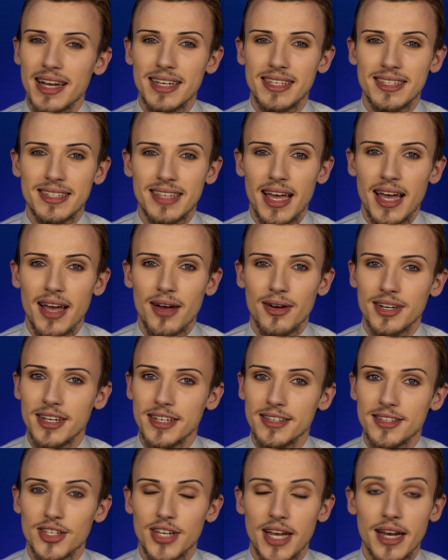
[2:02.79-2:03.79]
I say on
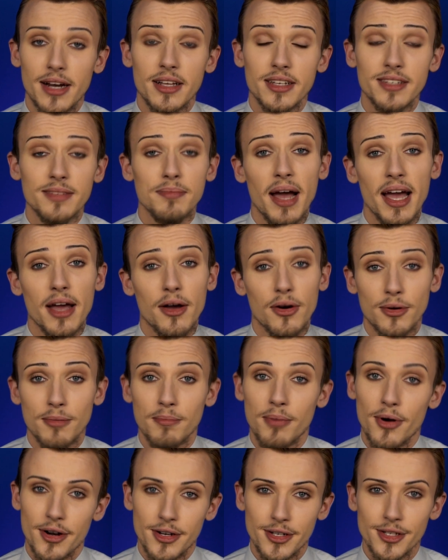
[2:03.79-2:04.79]
this channel is my own
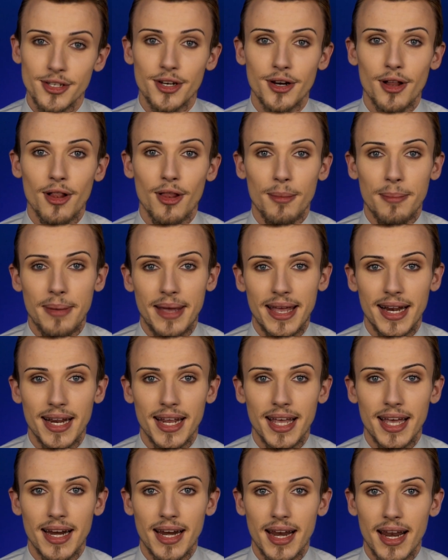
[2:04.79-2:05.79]
personal
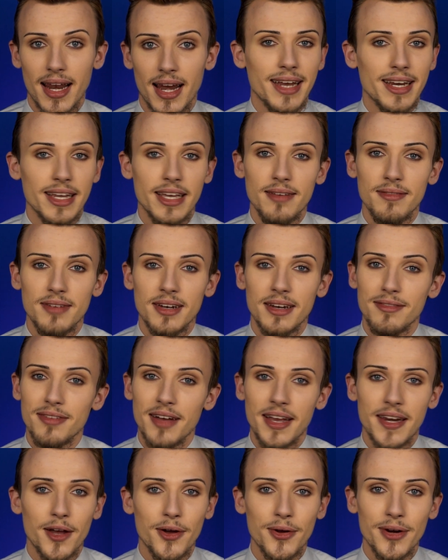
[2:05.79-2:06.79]
opinion. And even if
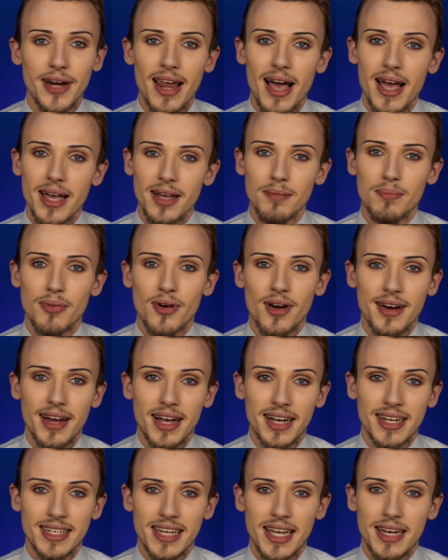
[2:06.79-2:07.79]
I don't like a
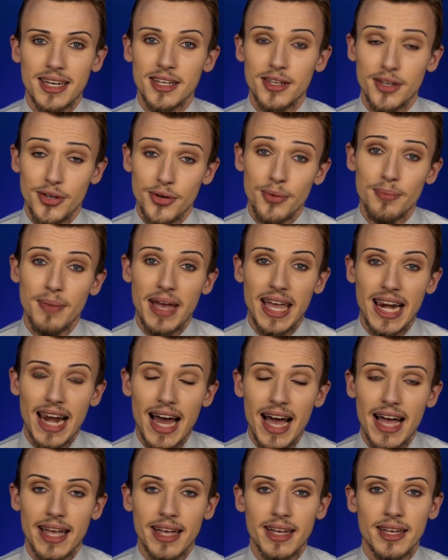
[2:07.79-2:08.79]
product that you may
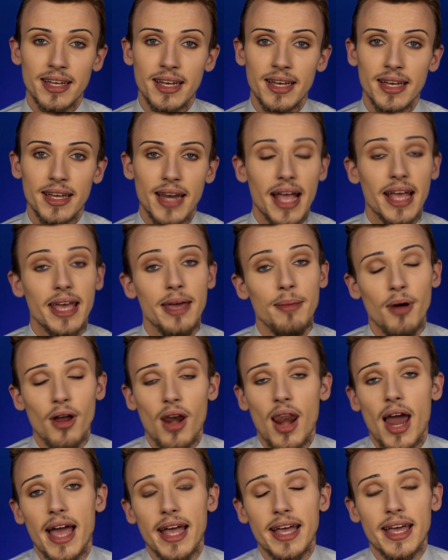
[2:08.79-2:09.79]
like, then keep
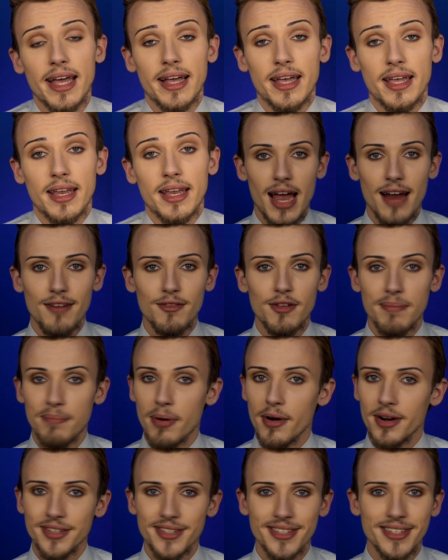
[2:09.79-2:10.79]
on liking Every
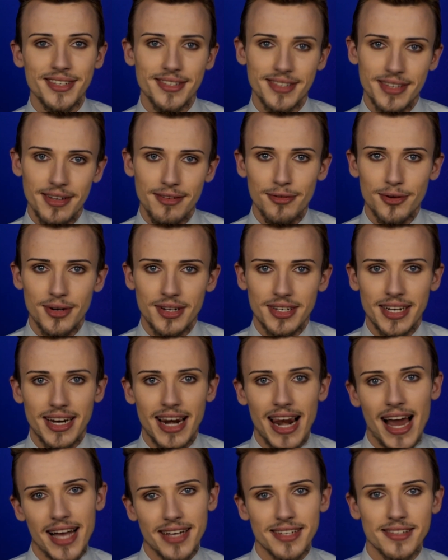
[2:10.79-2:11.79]
person is different
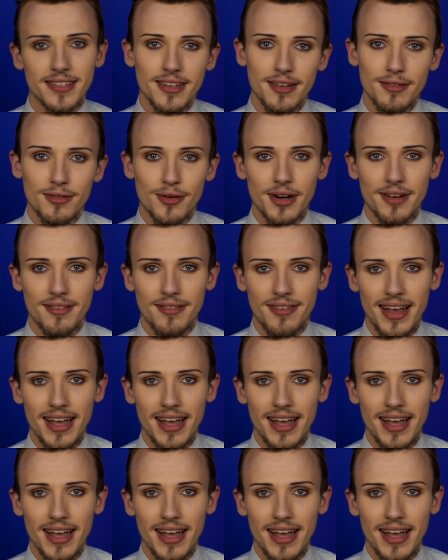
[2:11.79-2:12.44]
and likes different